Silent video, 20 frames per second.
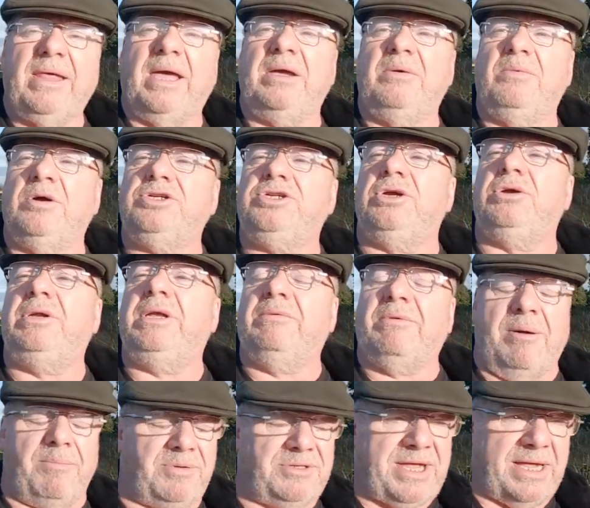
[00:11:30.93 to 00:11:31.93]
they were duly
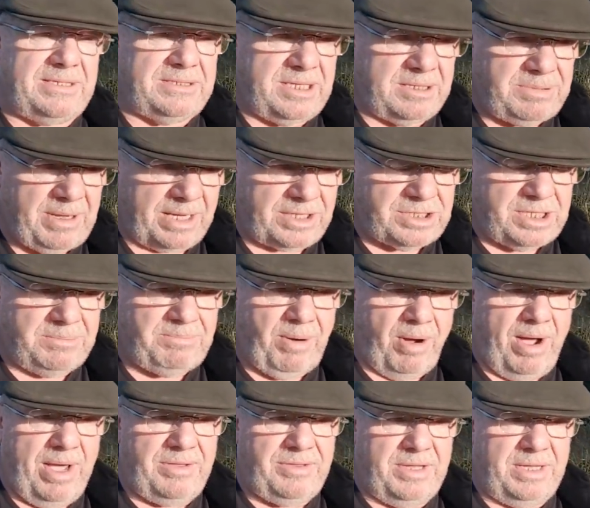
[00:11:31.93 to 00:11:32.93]
represented actually
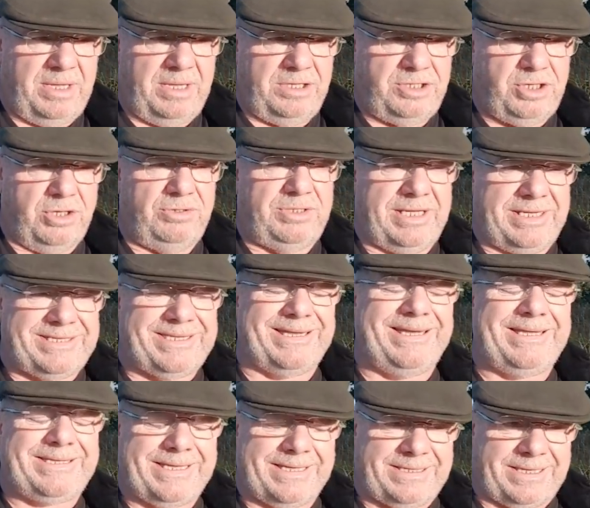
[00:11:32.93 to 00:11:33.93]
by the duty
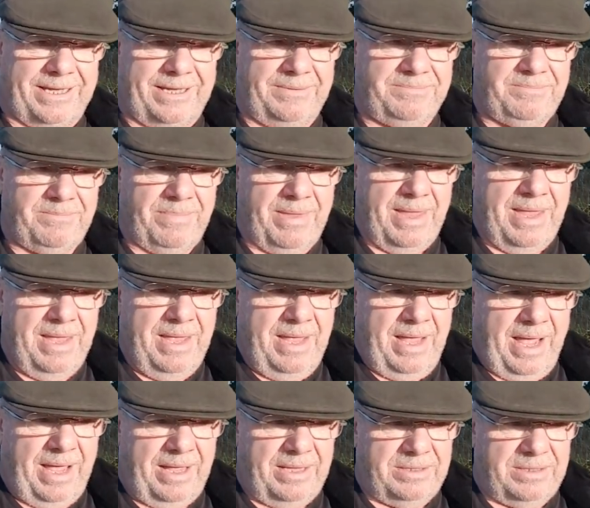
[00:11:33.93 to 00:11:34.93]
solicitor
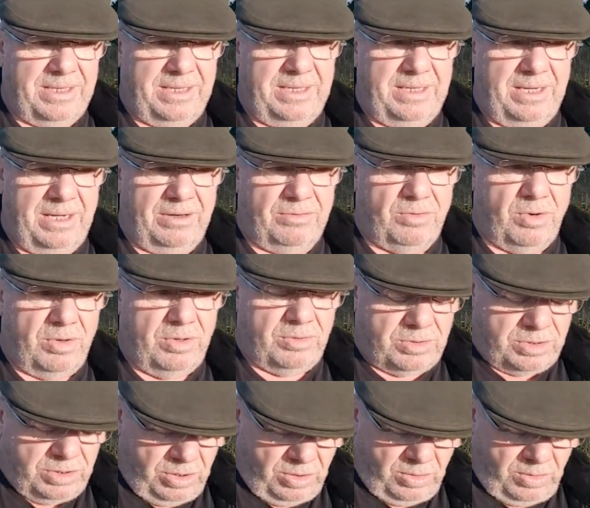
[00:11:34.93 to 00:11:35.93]
at the Royal
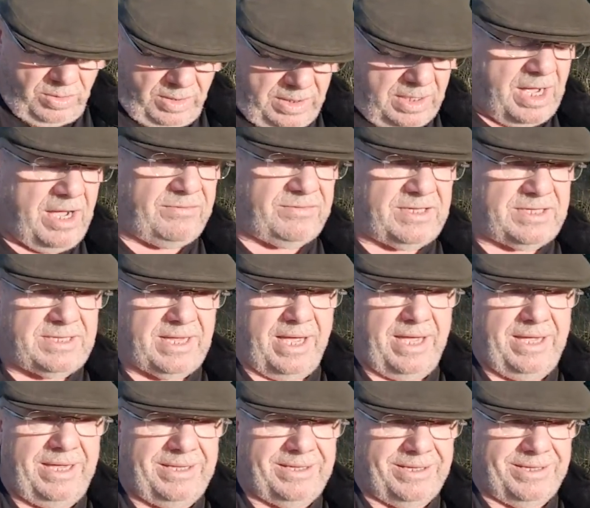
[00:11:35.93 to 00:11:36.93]
Court, and I have to
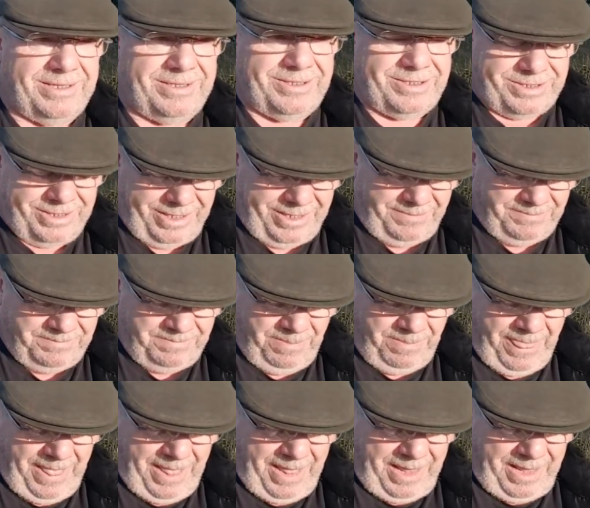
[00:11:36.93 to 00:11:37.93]
say
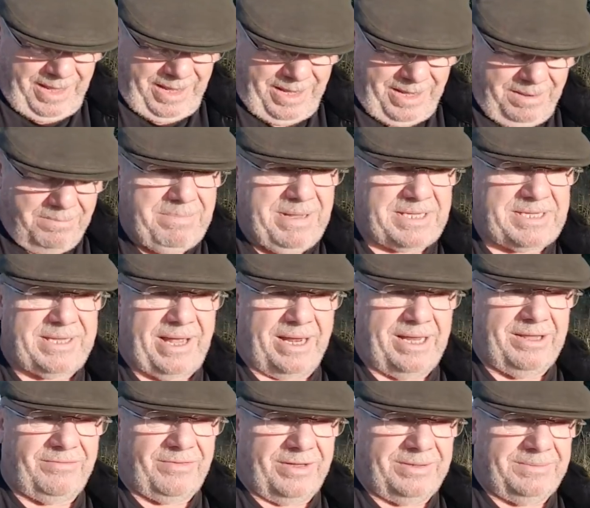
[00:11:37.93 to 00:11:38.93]
that Miss
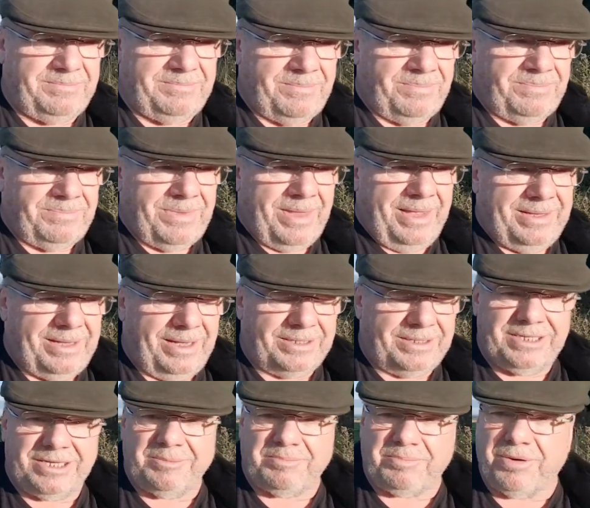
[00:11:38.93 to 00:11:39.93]
Sullivan
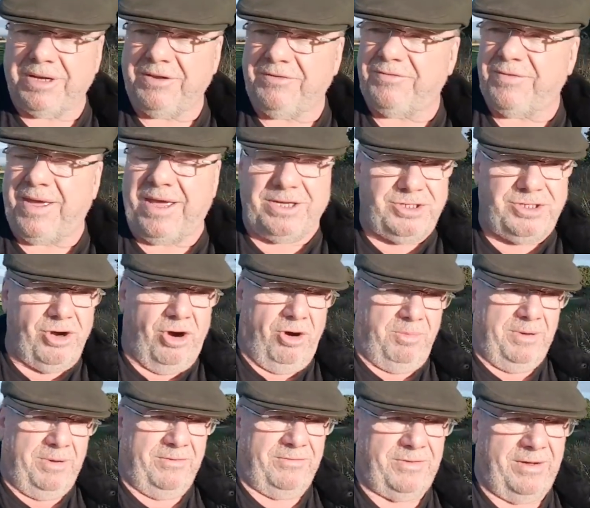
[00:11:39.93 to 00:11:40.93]
did a pretty fair
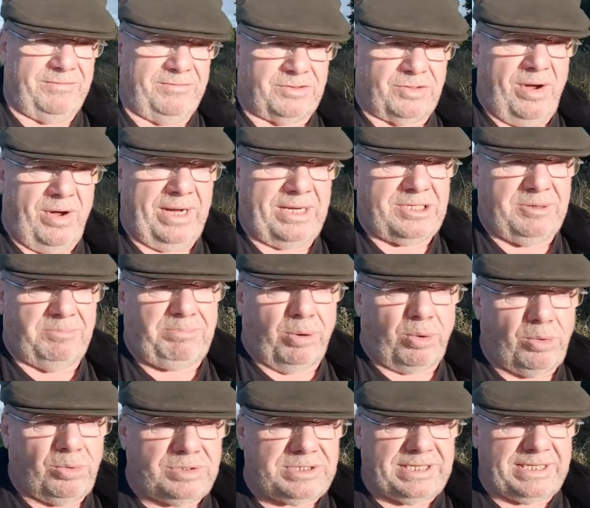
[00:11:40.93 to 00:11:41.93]
job of trying to
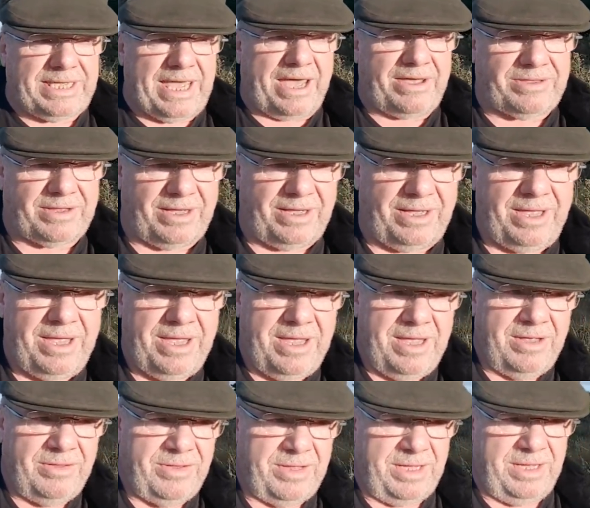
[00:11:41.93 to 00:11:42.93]
pull together
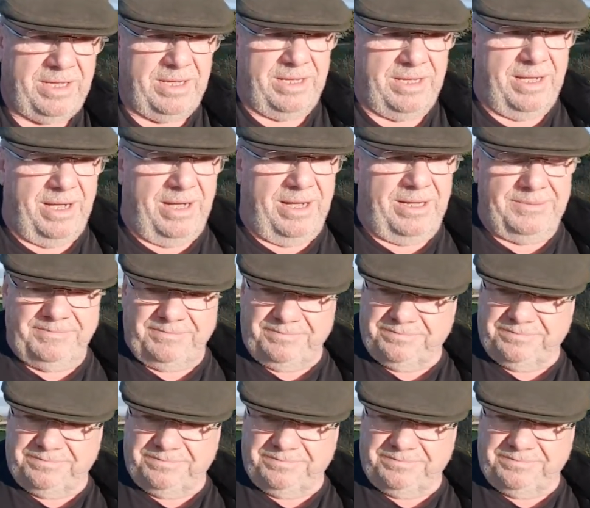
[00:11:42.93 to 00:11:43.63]
the